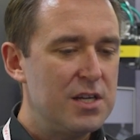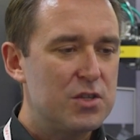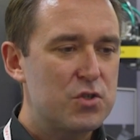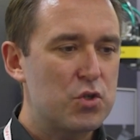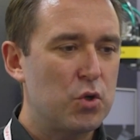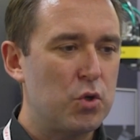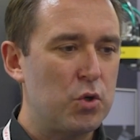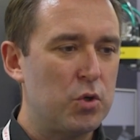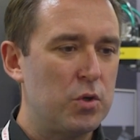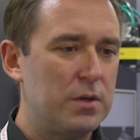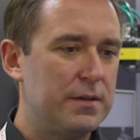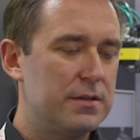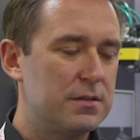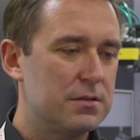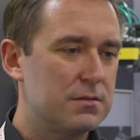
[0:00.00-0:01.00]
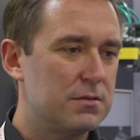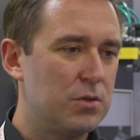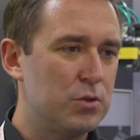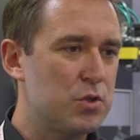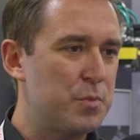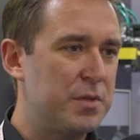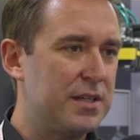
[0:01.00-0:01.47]
So
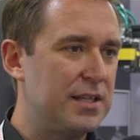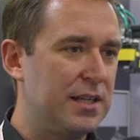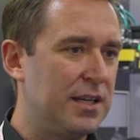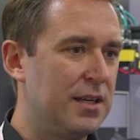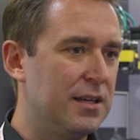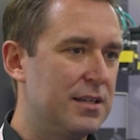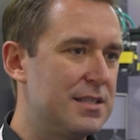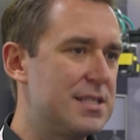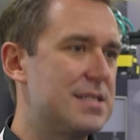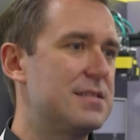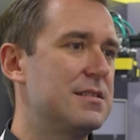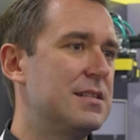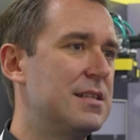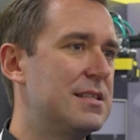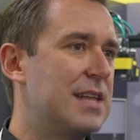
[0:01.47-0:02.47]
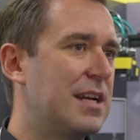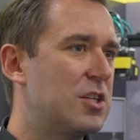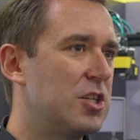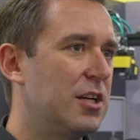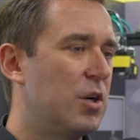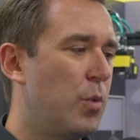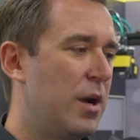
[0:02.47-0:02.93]
ultimately, it's
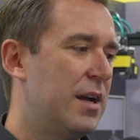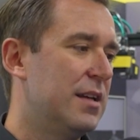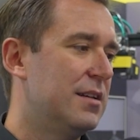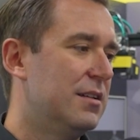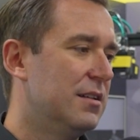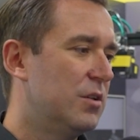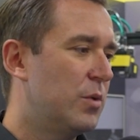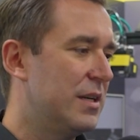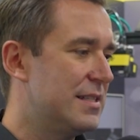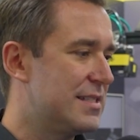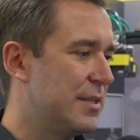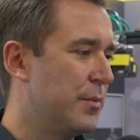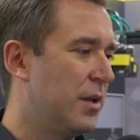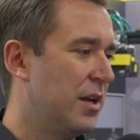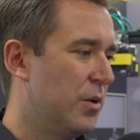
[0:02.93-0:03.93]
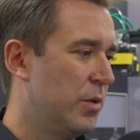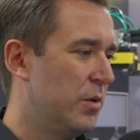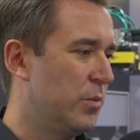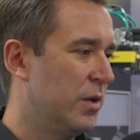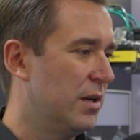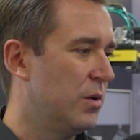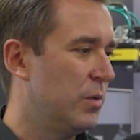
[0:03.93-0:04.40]
actually quite similar
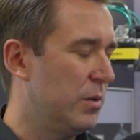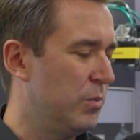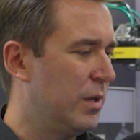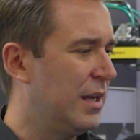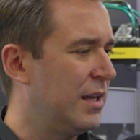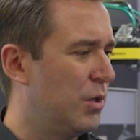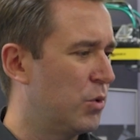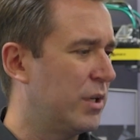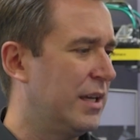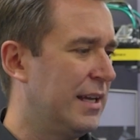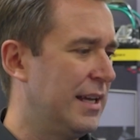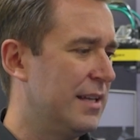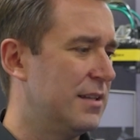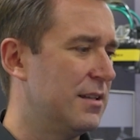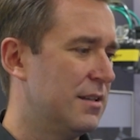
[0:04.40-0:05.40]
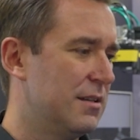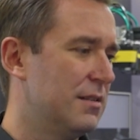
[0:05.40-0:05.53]
when we are looking at